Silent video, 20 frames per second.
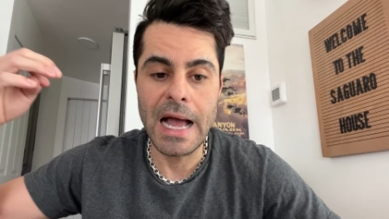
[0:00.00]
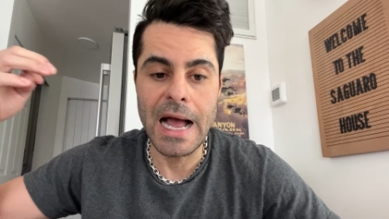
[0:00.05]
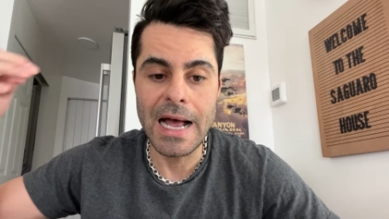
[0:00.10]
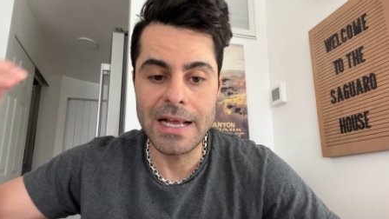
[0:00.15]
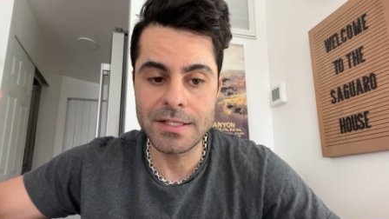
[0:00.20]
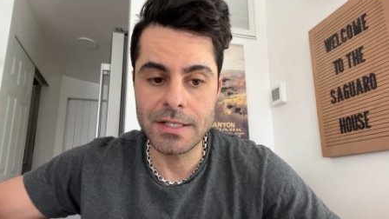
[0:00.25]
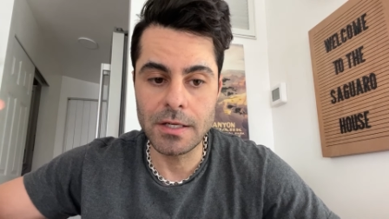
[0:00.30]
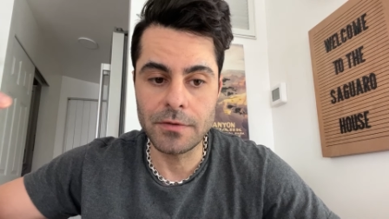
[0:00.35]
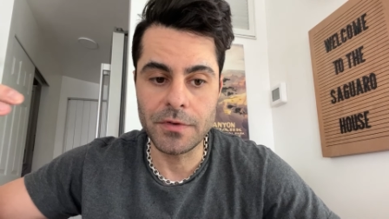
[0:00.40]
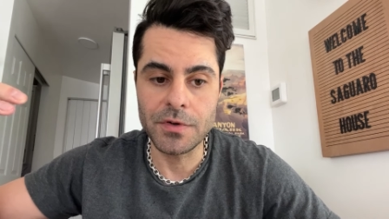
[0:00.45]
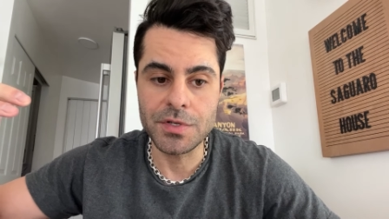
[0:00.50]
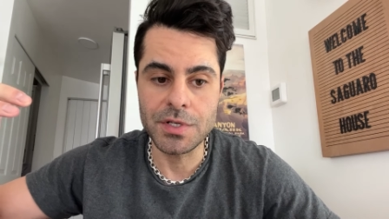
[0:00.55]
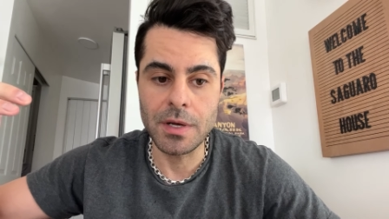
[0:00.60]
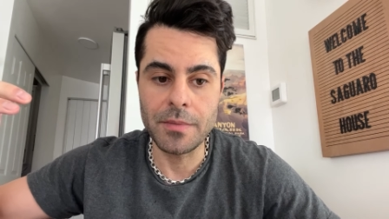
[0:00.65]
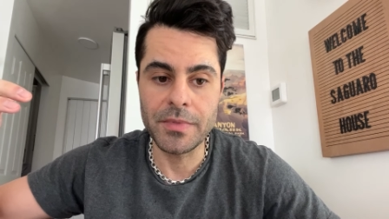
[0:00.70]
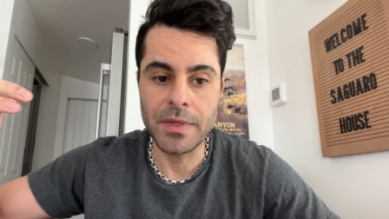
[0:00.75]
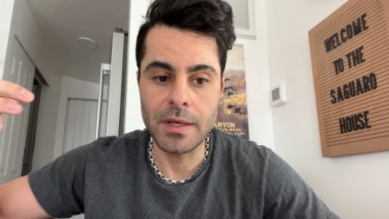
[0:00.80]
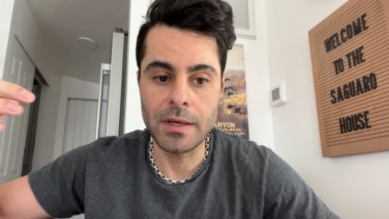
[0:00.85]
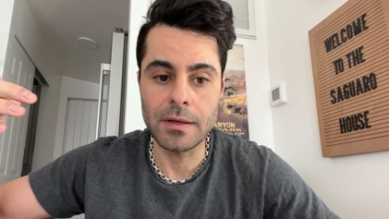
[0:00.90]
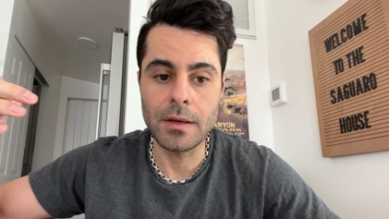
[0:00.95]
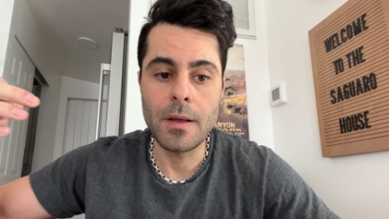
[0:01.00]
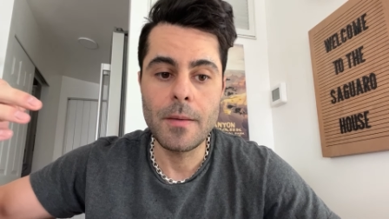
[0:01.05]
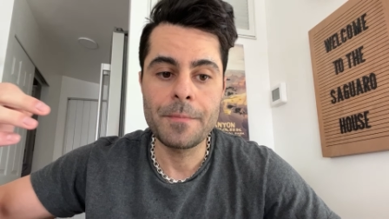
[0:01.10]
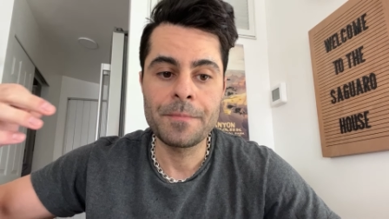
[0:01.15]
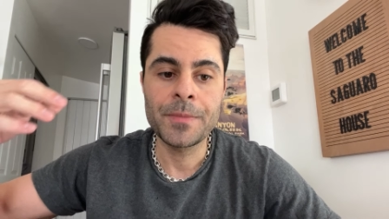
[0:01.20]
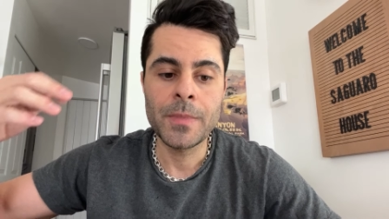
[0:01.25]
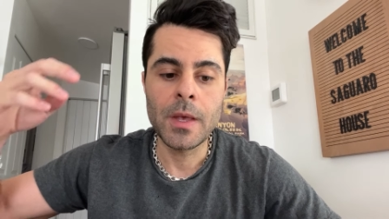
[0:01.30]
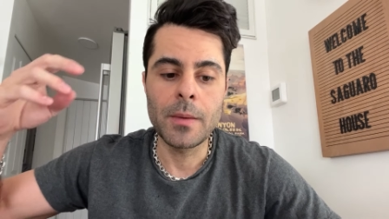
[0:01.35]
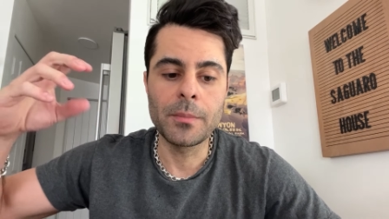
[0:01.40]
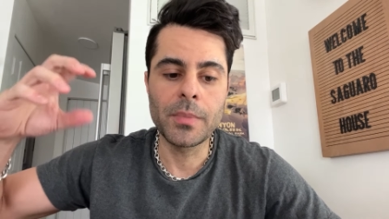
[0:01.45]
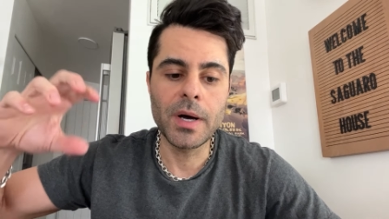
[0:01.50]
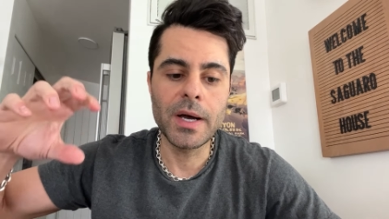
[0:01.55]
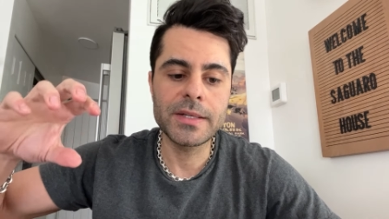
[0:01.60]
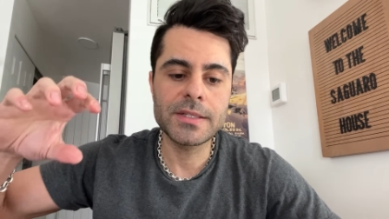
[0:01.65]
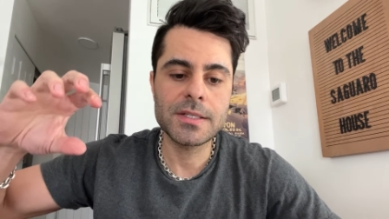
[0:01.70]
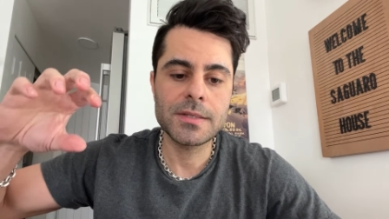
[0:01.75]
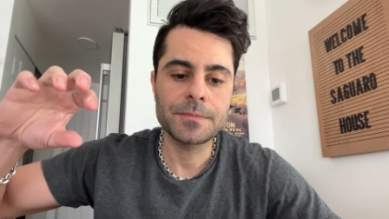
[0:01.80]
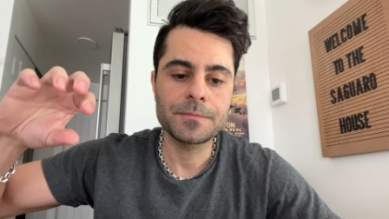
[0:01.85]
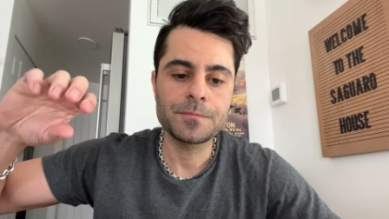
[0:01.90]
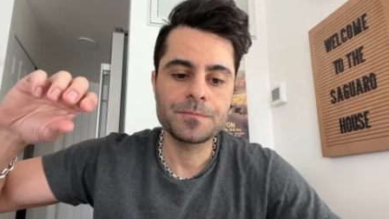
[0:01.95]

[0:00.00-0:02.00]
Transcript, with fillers: asking for something, but